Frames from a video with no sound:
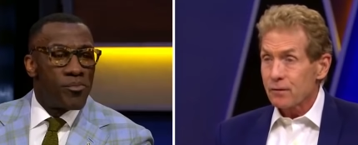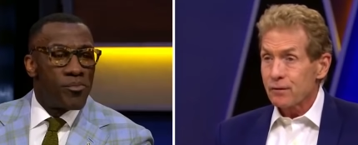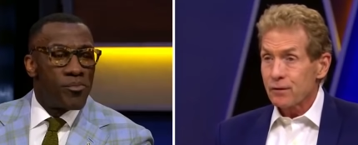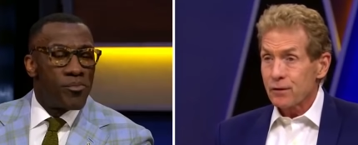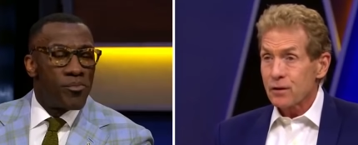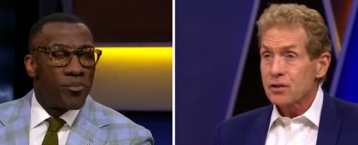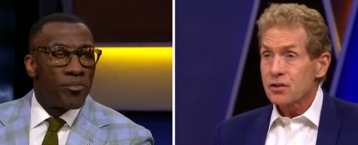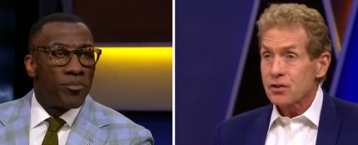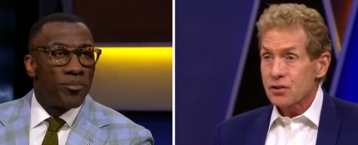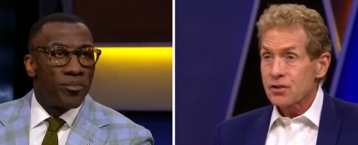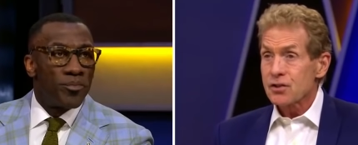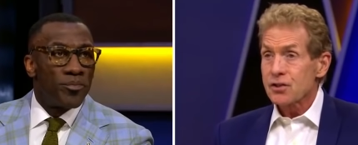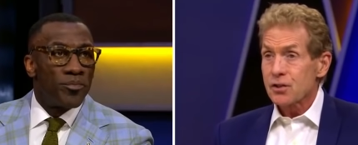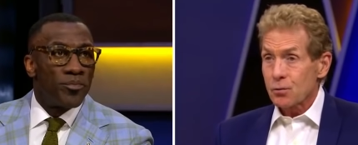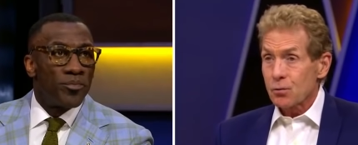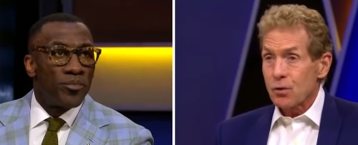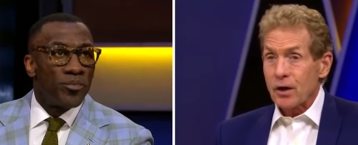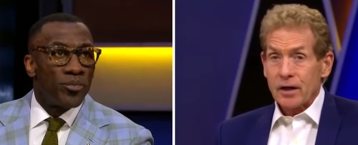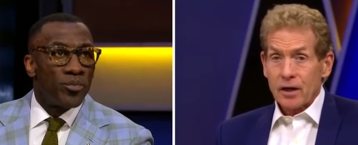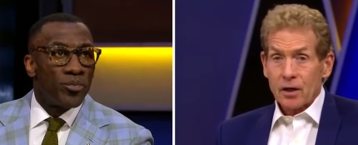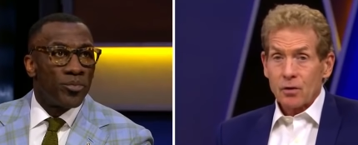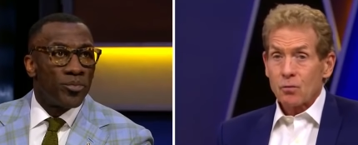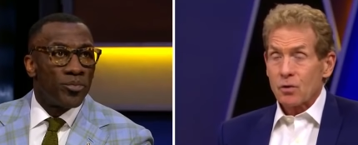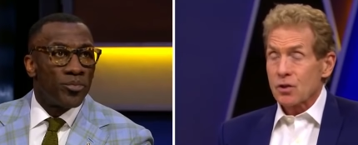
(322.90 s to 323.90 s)
Speaker 1: efficiency
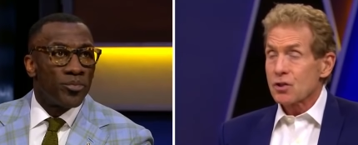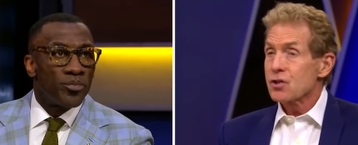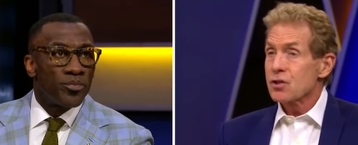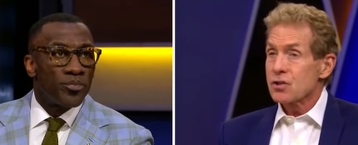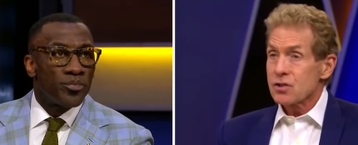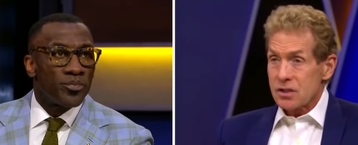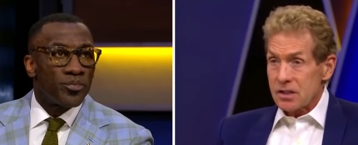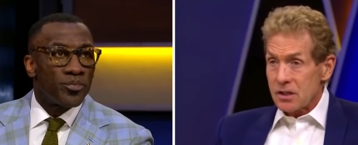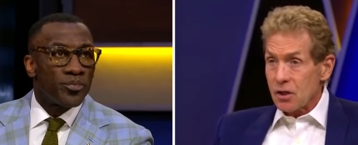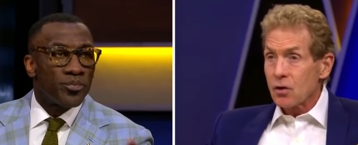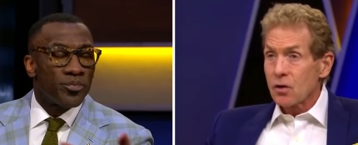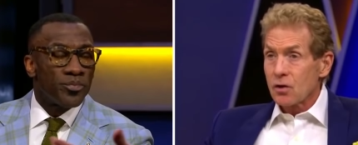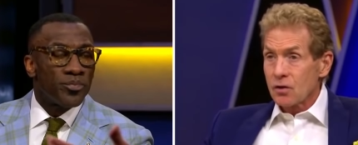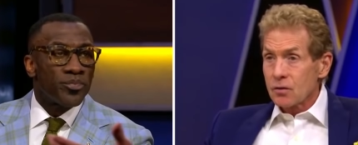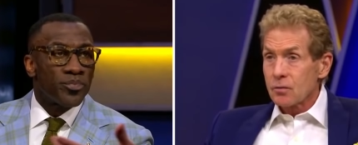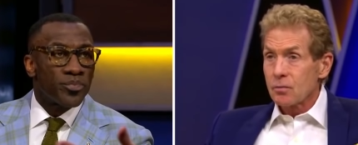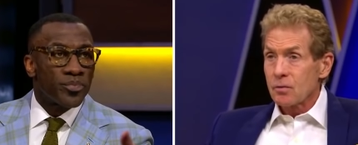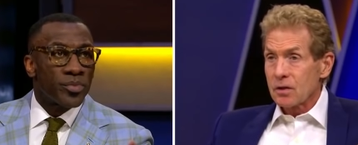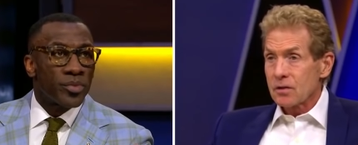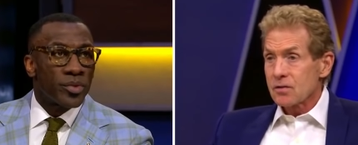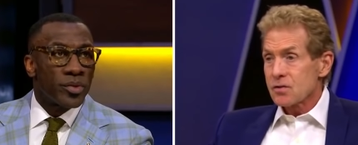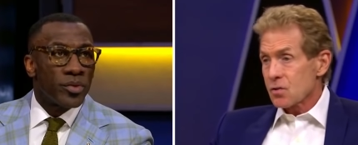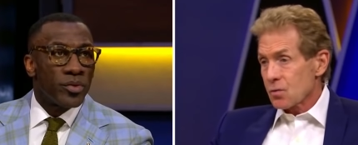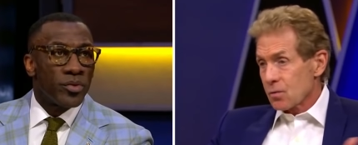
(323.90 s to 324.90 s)
rating, which is the
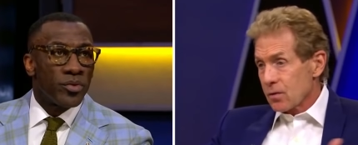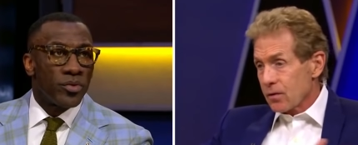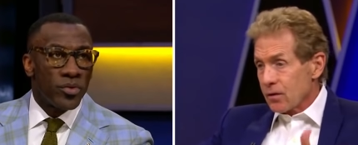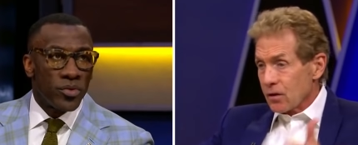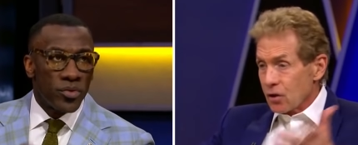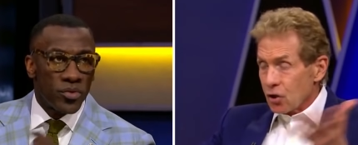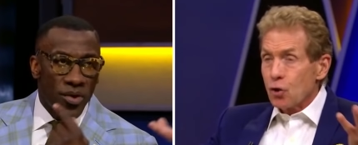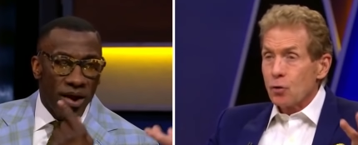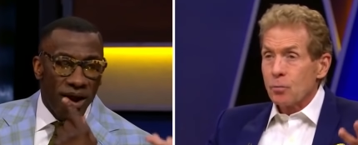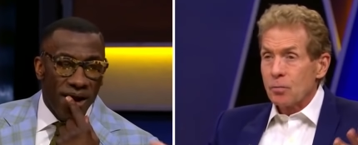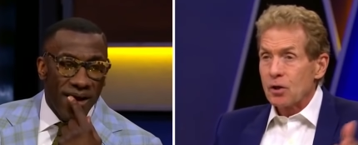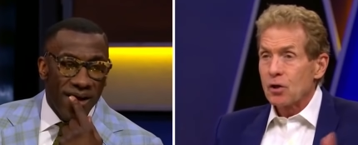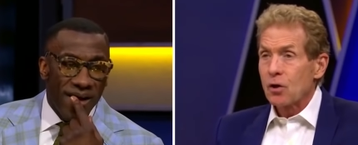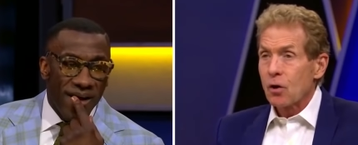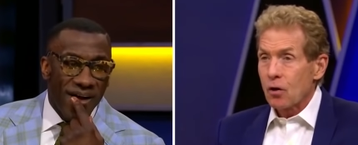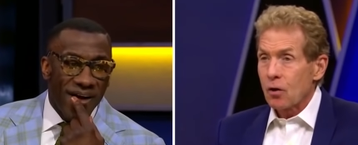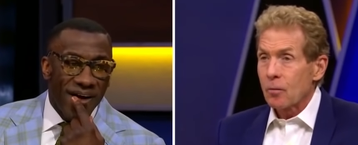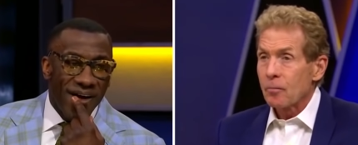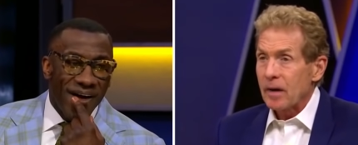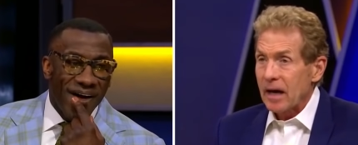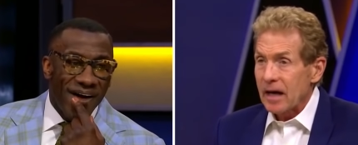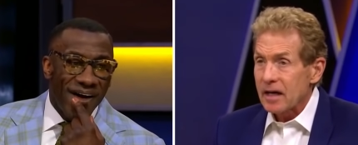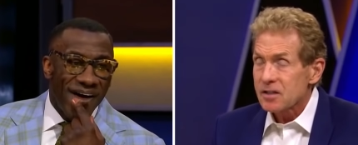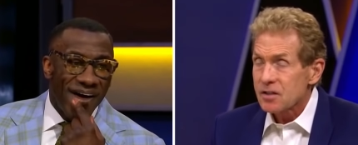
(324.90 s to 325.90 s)
ultimate sort of the
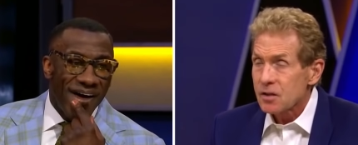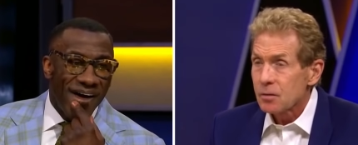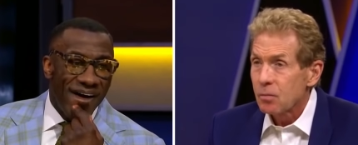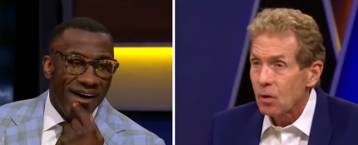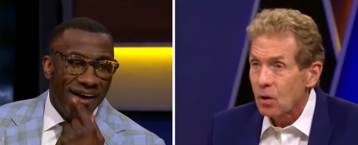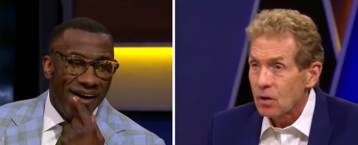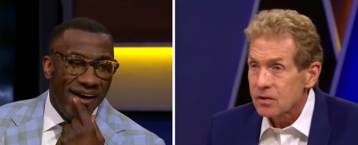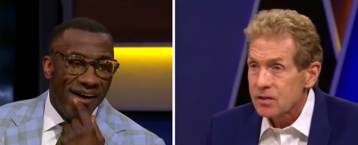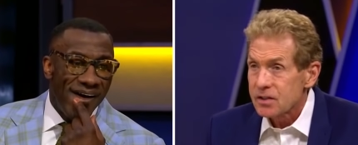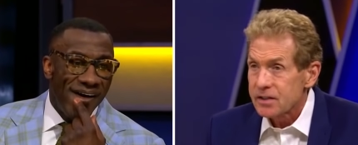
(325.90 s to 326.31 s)
QBR basketball